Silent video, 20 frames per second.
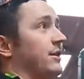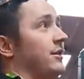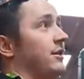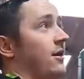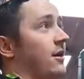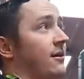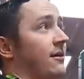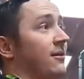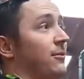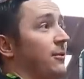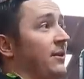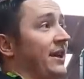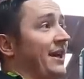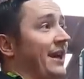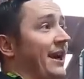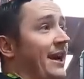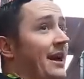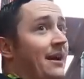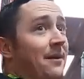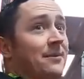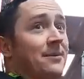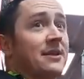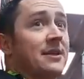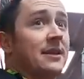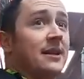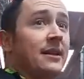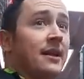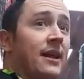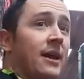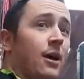a good hundred Wii games,
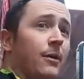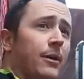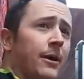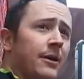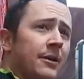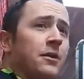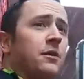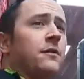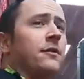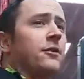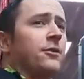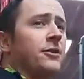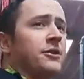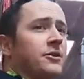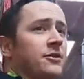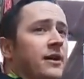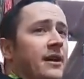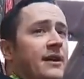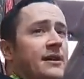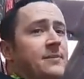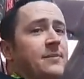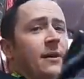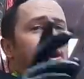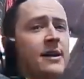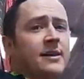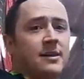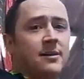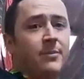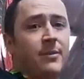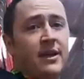and then I'll probably go over to original
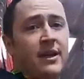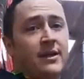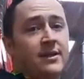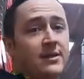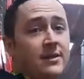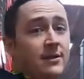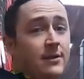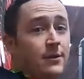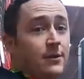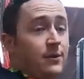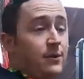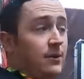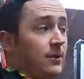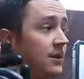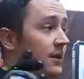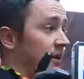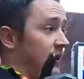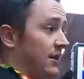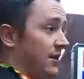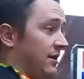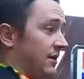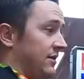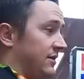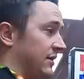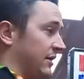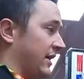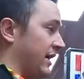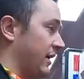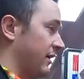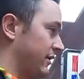Xbox and P S two
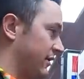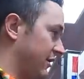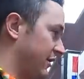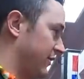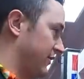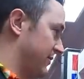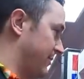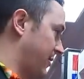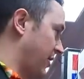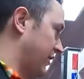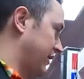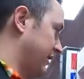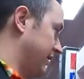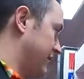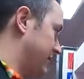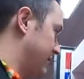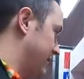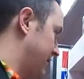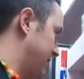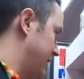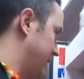to cater to those markets.